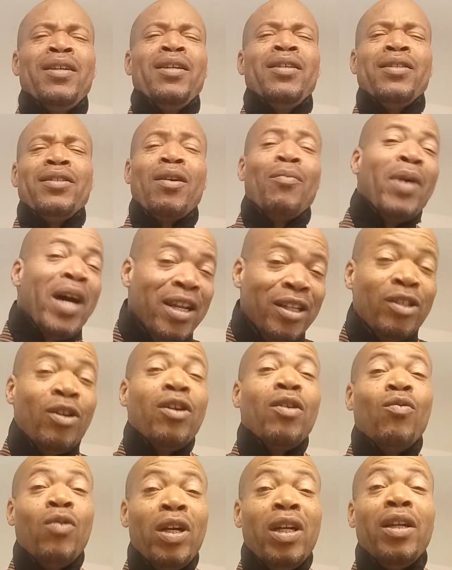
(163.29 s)
Somebody's
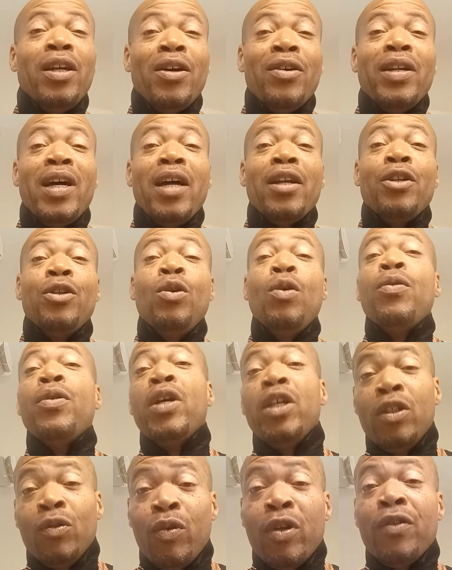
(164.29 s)
going to want to learn how to do
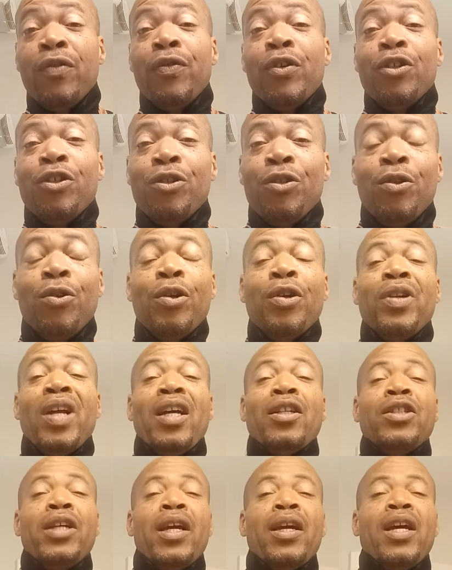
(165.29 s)
this one for sure. Now
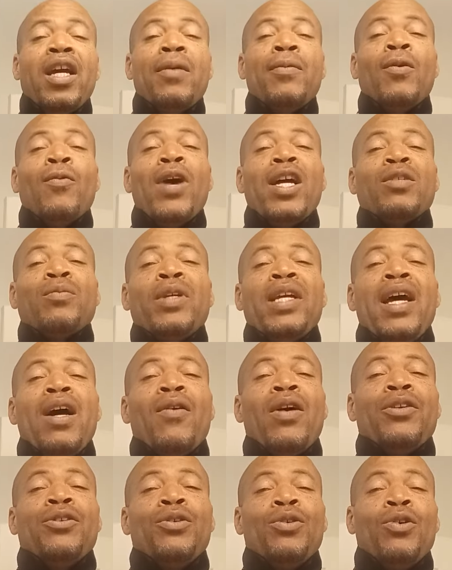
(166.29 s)
check game and watch me how
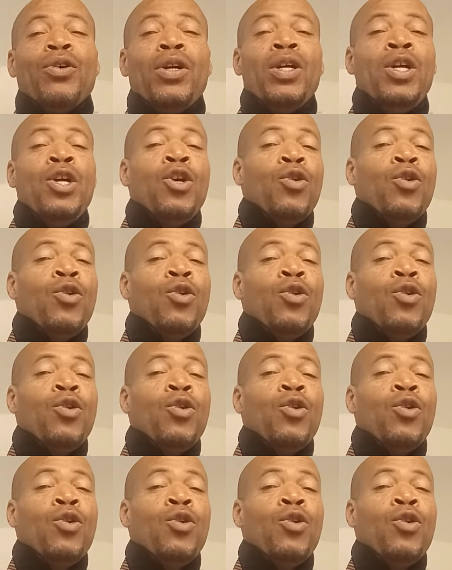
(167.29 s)
I do it.